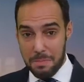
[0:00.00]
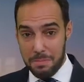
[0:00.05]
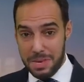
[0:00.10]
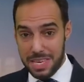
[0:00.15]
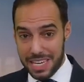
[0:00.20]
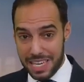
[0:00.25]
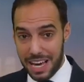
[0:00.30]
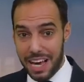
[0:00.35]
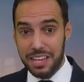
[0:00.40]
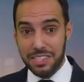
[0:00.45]

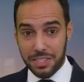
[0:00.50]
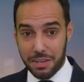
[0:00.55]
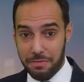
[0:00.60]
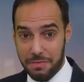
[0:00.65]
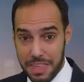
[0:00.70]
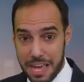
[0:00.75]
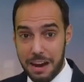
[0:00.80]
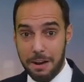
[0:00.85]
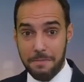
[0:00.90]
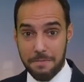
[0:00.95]
Because
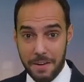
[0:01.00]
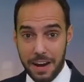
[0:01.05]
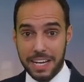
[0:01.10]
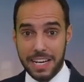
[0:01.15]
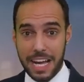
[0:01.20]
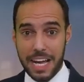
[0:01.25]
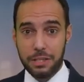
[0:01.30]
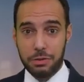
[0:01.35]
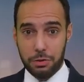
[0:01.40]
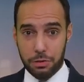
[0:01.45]
of their
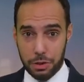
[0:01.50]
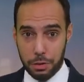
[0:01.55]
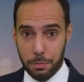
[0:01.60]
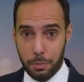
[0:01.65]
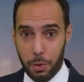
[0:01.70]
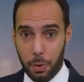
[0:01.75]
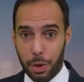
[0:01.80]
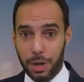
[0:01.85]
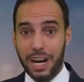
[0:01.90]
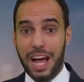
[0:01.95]
financial
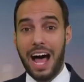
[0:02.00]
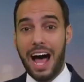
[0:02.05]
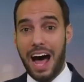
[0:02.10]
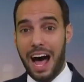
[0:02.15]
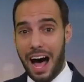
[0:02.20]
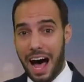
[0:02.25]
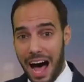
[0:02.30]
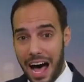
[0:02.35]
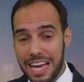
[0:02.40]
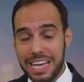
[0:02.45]
support,
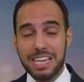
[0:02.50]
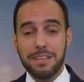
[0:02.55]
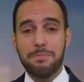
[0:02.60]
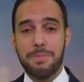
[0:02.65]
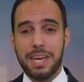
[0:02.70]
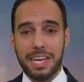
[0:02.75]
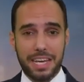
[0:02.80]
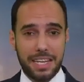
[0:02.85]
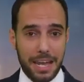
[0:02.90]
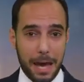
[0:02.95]
I can
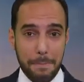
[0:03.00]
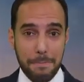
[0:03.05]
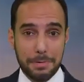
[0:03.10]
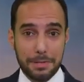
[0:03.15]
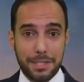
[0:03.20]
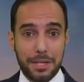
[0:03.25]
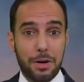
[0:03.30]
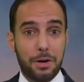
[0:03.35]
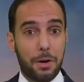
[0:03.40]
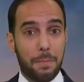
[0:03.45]
make an
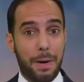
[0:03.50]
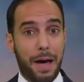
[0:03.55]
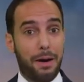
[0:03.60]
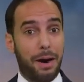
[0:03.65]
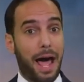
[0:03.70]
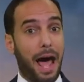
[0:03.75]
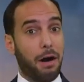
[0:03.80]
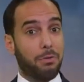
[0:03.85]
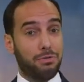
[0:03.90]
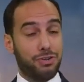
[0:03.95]
episode
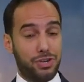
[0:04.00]
about how